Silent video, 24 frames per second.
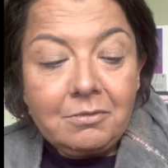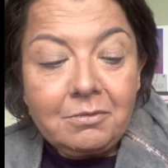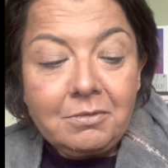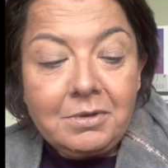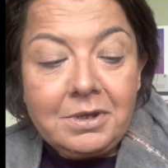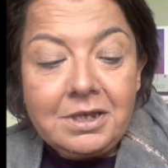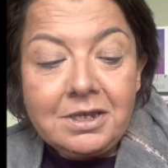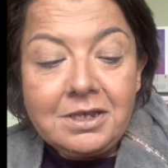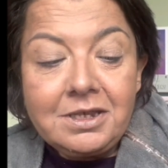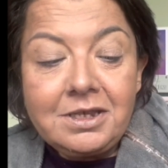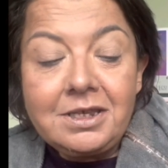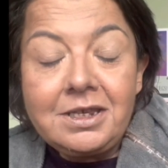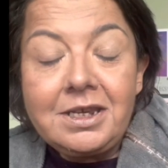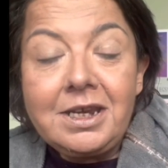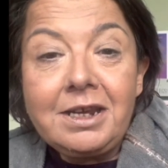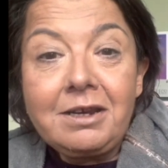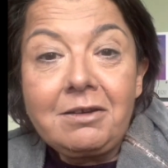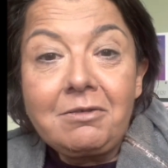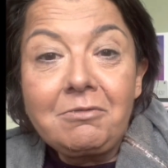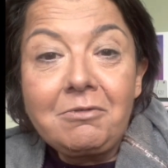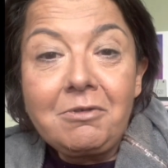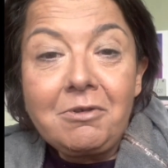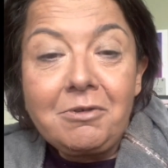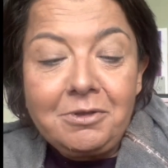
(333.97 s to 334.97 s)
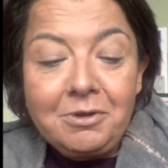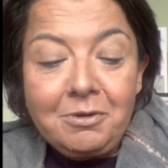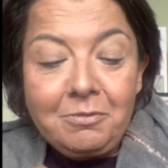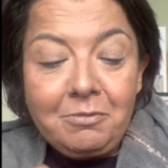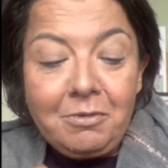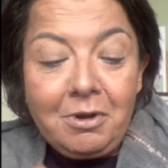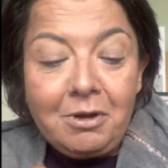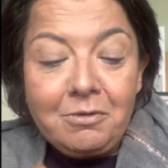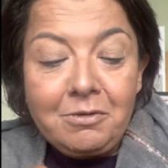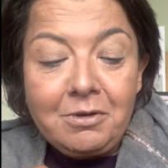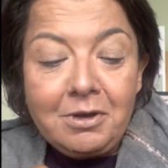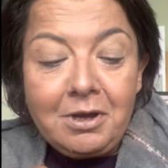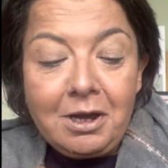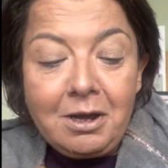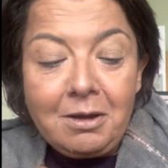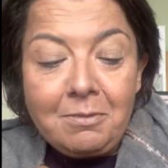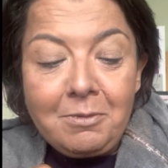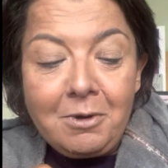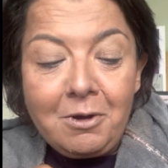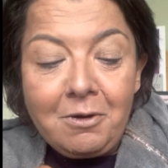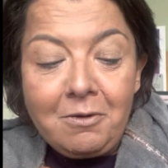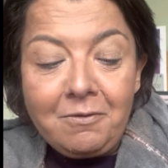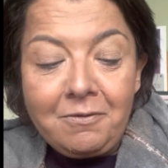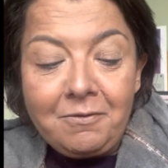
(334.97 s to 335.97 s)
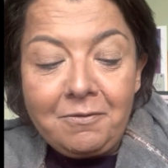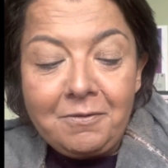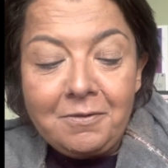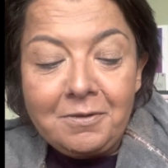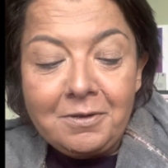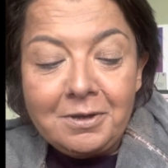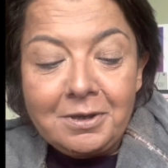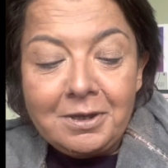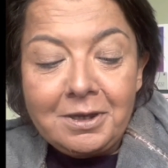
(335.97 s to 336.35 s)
with a sticker on that won't come off.